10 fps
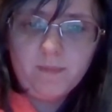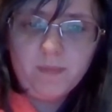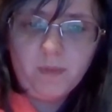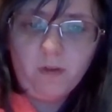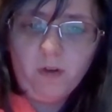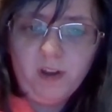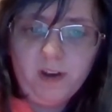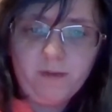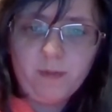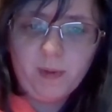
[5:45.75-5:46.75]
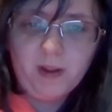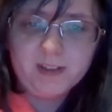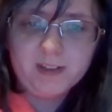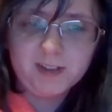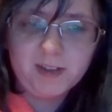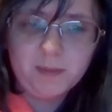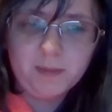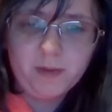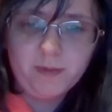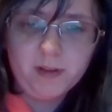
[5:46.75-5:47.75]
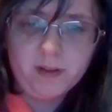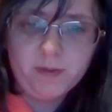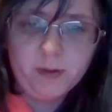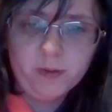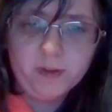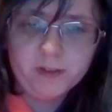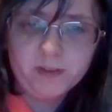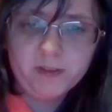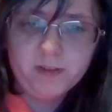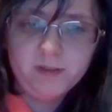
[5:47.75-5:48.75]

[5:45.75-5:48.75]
they're all in different places, so I'm looking for the folders.